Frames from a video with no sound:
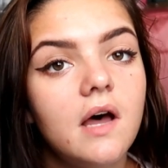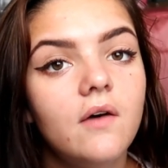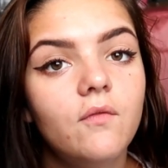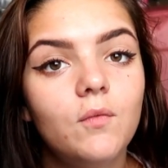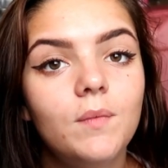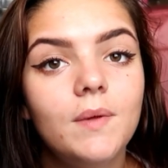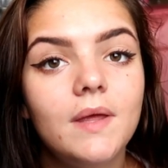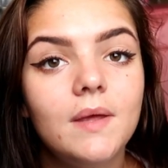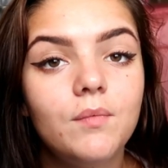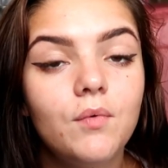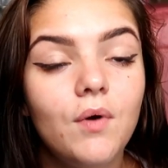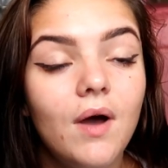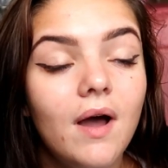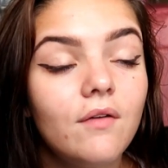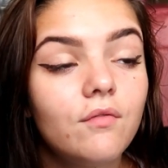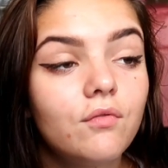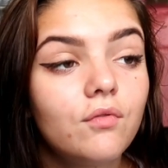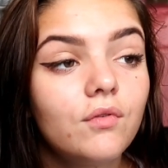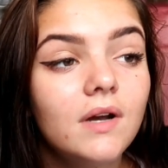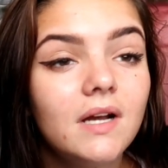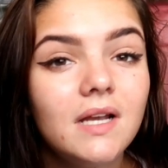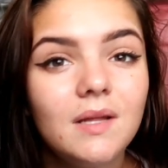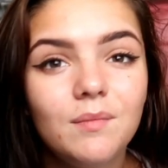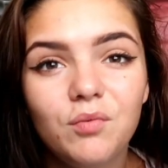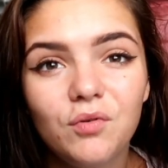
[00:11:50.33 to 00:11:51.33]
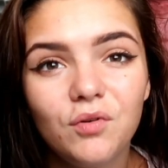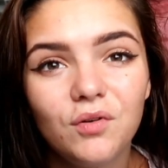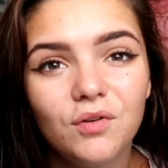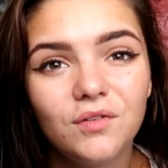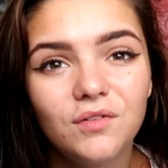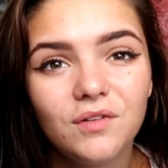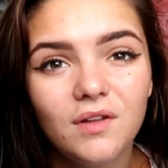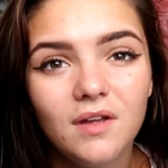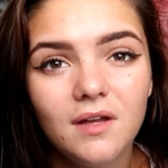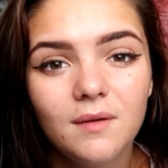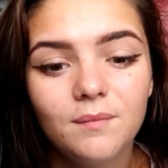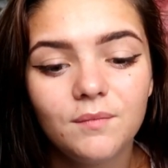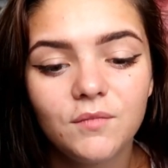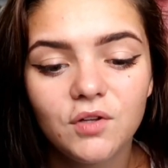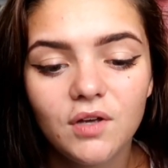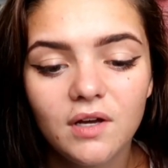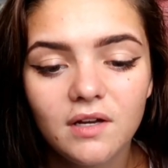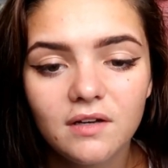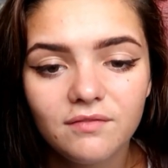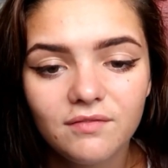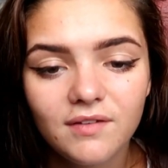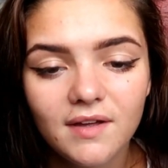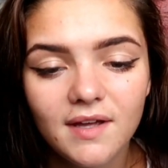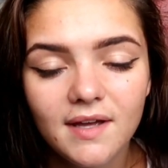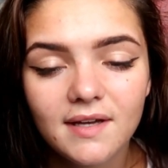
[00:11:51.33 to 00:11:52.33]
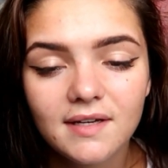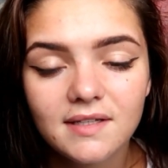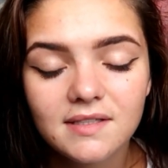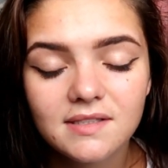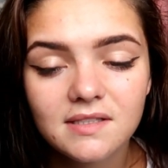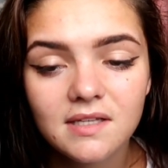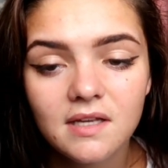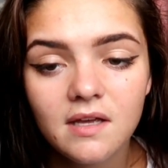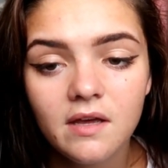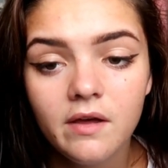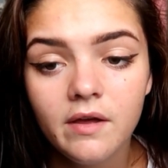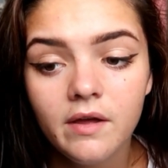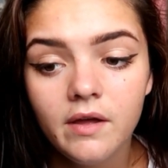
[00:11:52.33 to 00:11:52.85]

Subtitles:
Other people have really poor side effects,